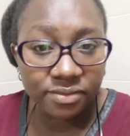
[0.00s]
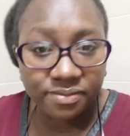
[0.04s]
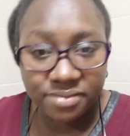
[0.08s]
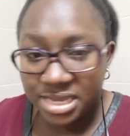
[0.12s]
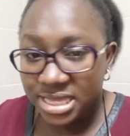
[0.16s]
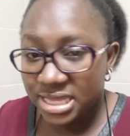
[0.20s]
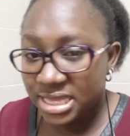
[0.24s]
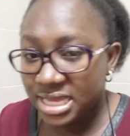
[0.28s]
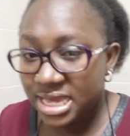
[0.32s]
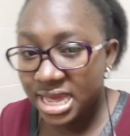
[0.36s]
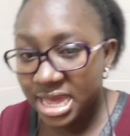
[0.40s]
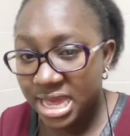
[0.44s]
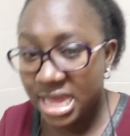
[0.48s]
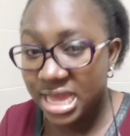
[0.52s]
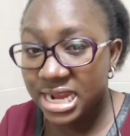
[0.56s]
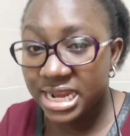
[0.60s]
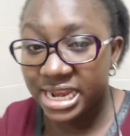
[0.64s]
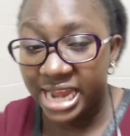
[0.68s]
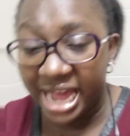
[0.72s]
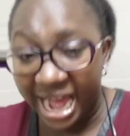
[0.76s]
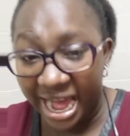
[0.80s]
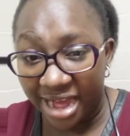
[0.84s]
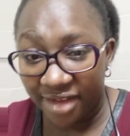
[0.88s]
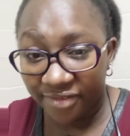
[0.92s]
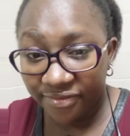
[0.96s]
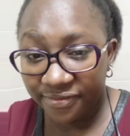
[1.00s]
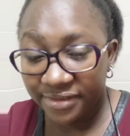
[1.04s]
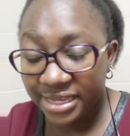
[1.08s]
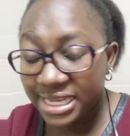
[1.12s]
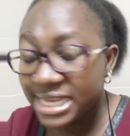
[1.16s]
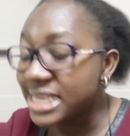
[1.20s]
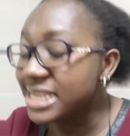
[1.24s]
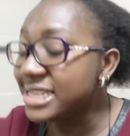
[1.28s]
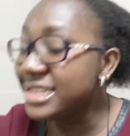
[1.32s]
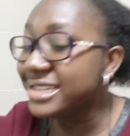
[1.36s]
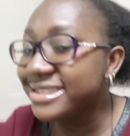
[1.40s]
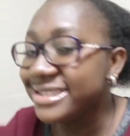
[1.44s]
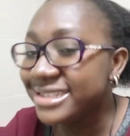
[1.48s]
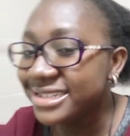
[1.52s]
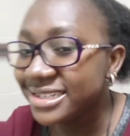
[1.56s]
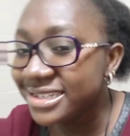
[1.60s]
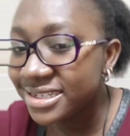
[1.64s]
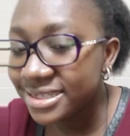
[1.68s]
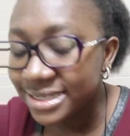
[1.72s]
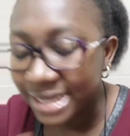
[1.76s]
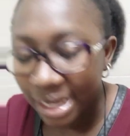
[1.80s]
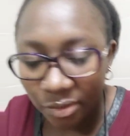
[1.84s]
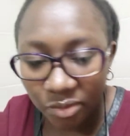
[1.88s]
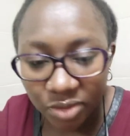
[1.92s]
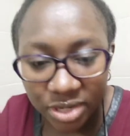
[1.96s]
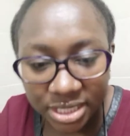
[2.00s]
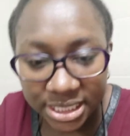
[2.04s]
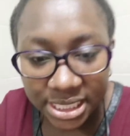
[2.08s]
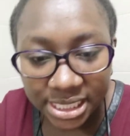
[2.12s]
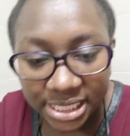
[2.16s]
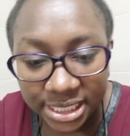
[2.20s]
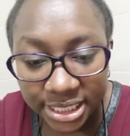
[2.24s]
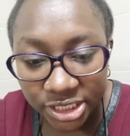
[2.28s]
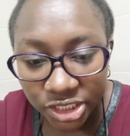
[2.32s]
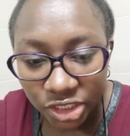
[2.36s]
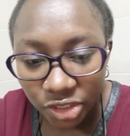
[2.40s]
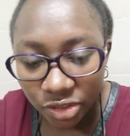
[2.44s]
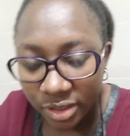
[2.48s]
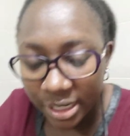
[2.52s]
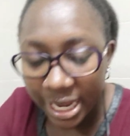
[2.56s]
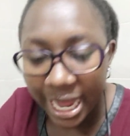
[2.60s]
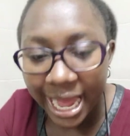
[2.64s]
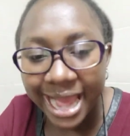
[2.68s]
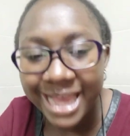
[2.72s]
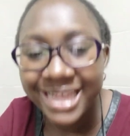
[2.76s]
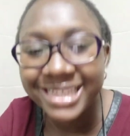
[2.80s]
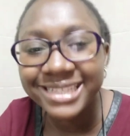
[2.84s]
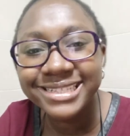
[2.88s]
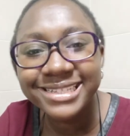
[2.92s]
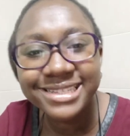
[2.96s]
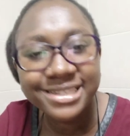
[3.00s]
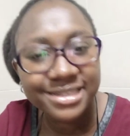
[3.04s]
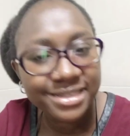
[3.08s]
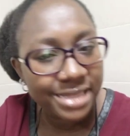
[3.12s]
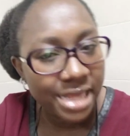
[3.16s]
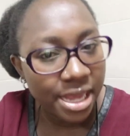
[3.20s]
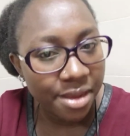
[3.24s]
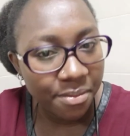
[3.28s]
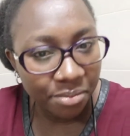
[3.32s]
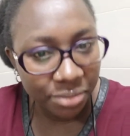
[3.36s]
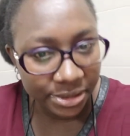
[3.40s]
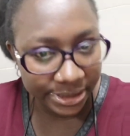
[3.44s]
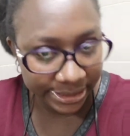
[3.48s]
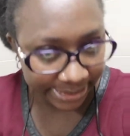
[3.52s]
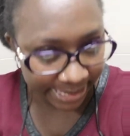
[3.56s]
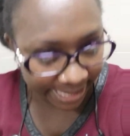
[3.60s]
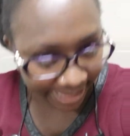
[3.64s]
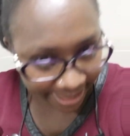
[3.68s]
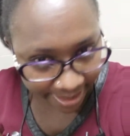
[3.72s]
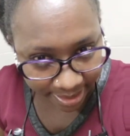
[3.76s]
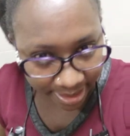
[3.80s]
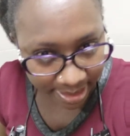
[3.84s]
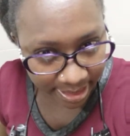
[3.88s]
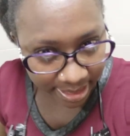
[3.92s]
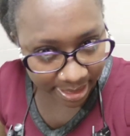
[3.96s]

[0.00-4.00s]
By the way, he laughed. Ilisha. When you litoka, it is empty.